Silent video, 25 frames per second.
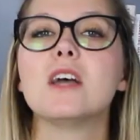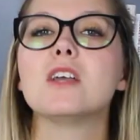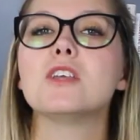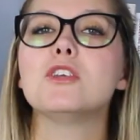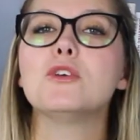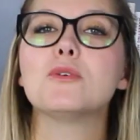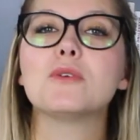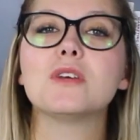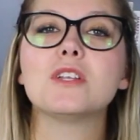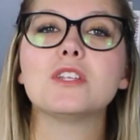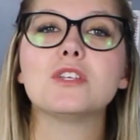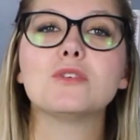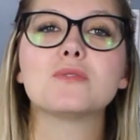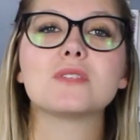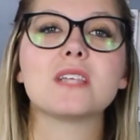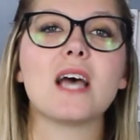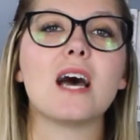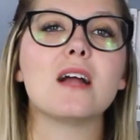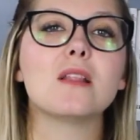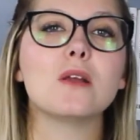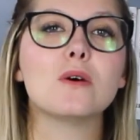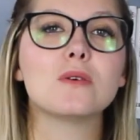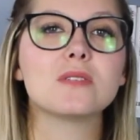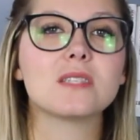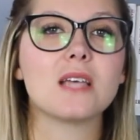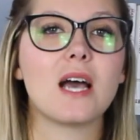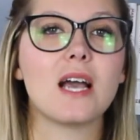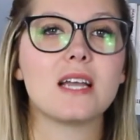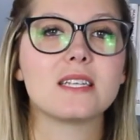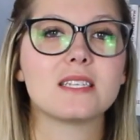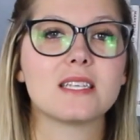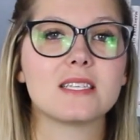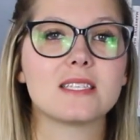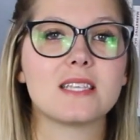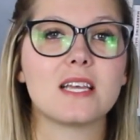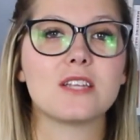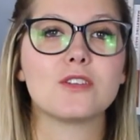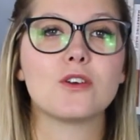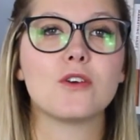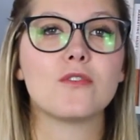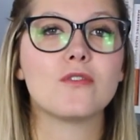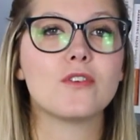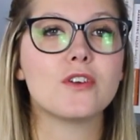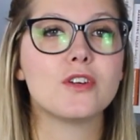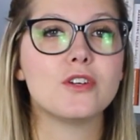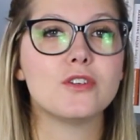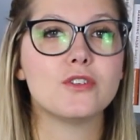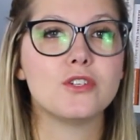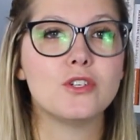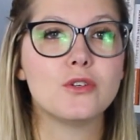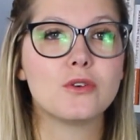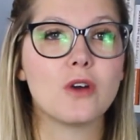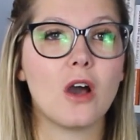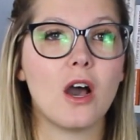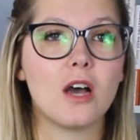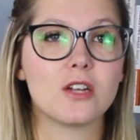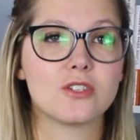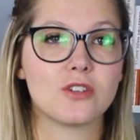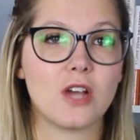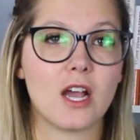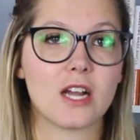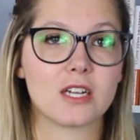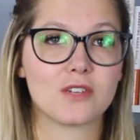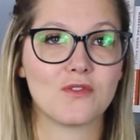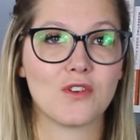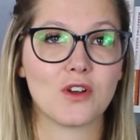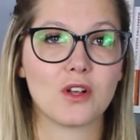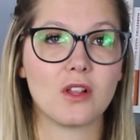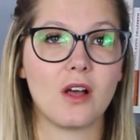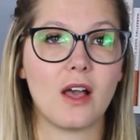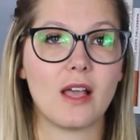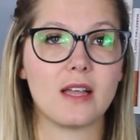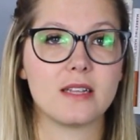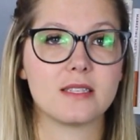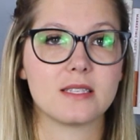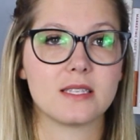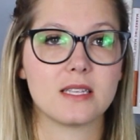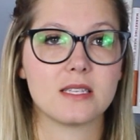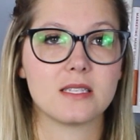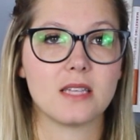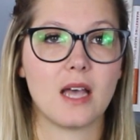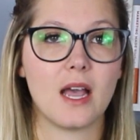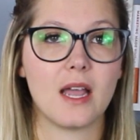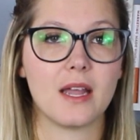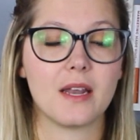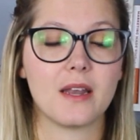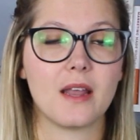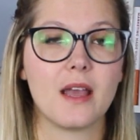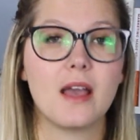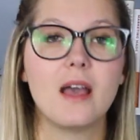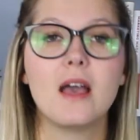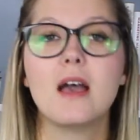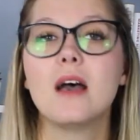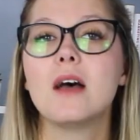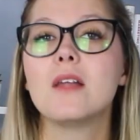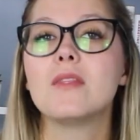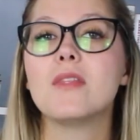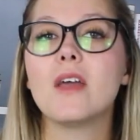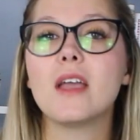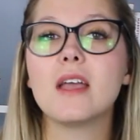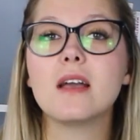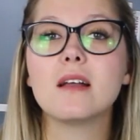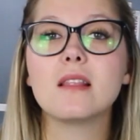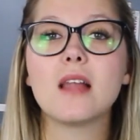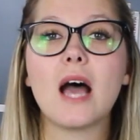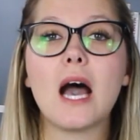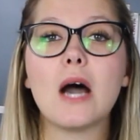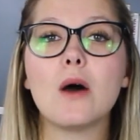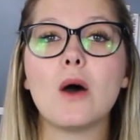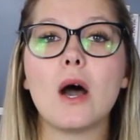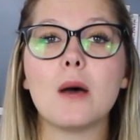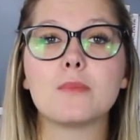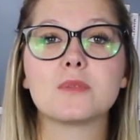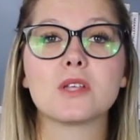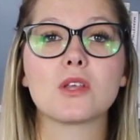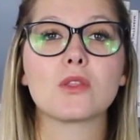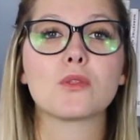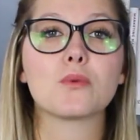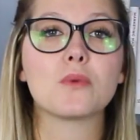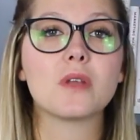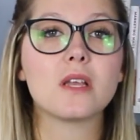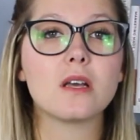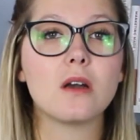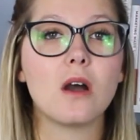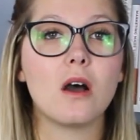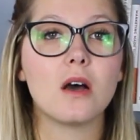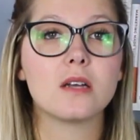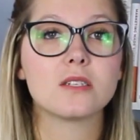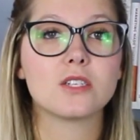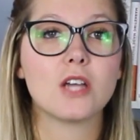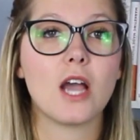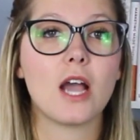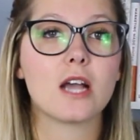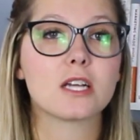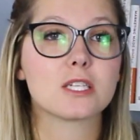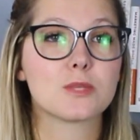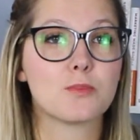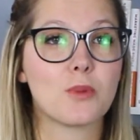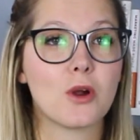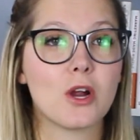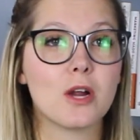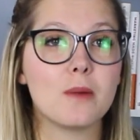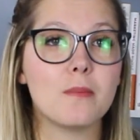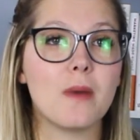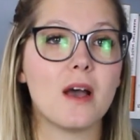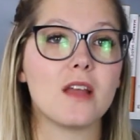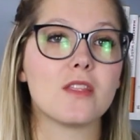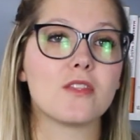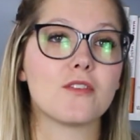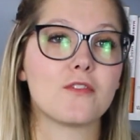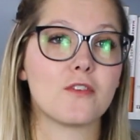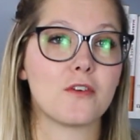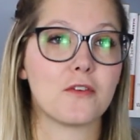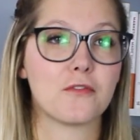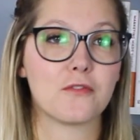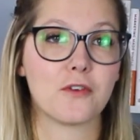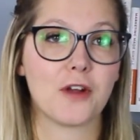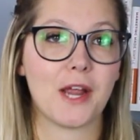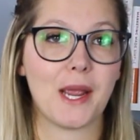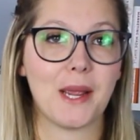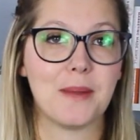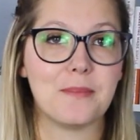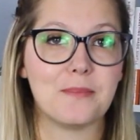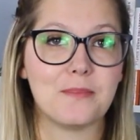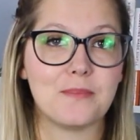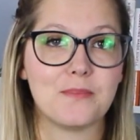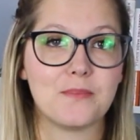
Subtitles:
You can use HelloSign to send over your new contract for clients to sign. They allow up to 3 contracts per month for free.